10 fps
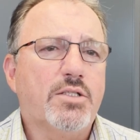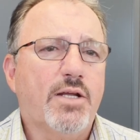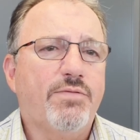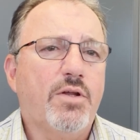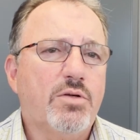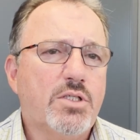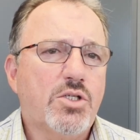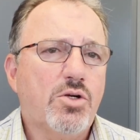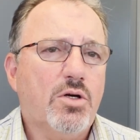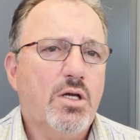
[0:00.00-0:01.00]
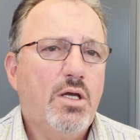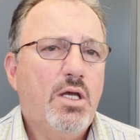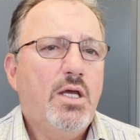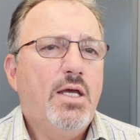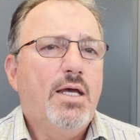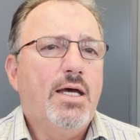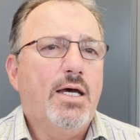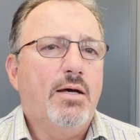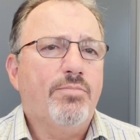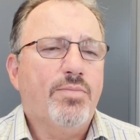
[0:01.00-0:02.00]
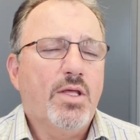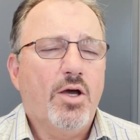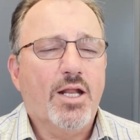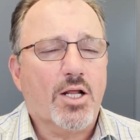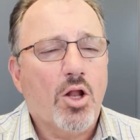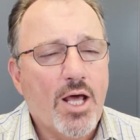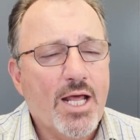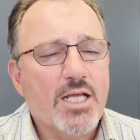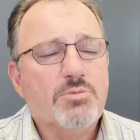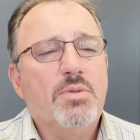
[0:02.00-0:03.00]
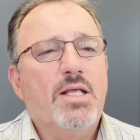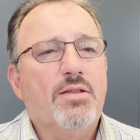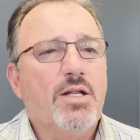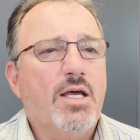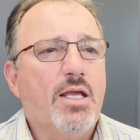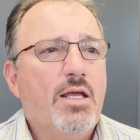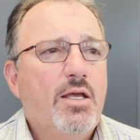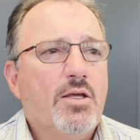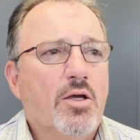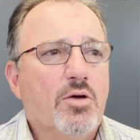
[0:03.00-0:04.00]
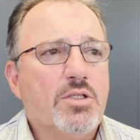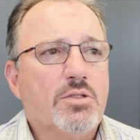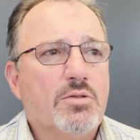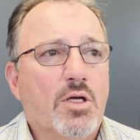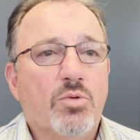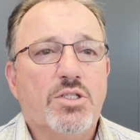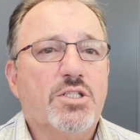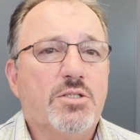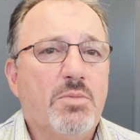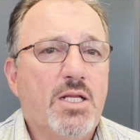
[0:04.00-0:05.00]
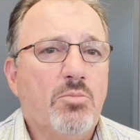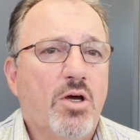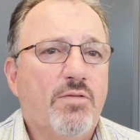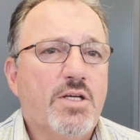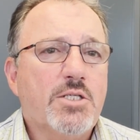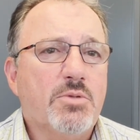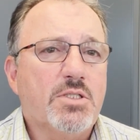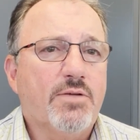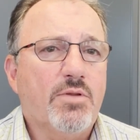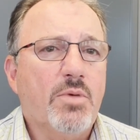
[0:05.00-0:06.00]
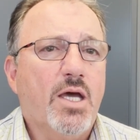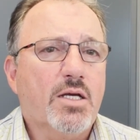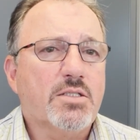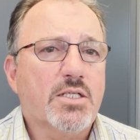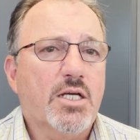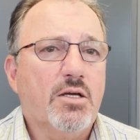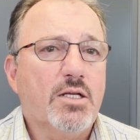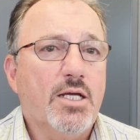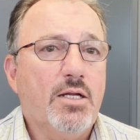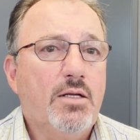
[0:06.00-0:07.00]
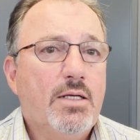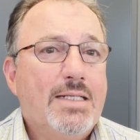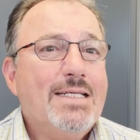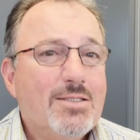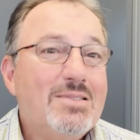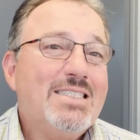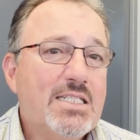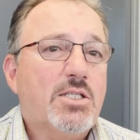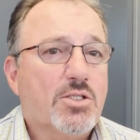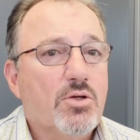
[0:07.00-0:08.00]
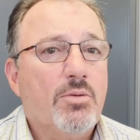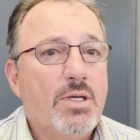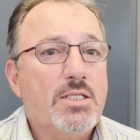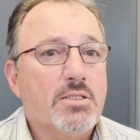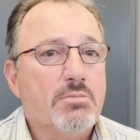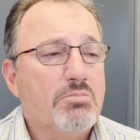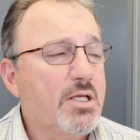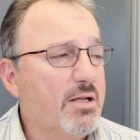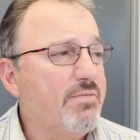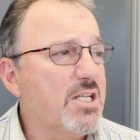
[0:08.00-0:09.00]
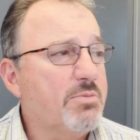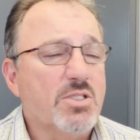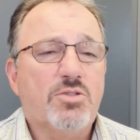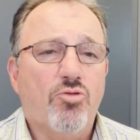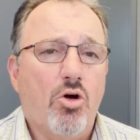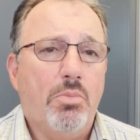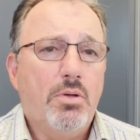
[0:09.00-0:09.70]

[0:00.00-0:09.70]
if there is a shock. Um, I had a client ask me the other day, you know, just you know, what does this mean to my investments if the markets are going down? Well, it sort of means that investments drop,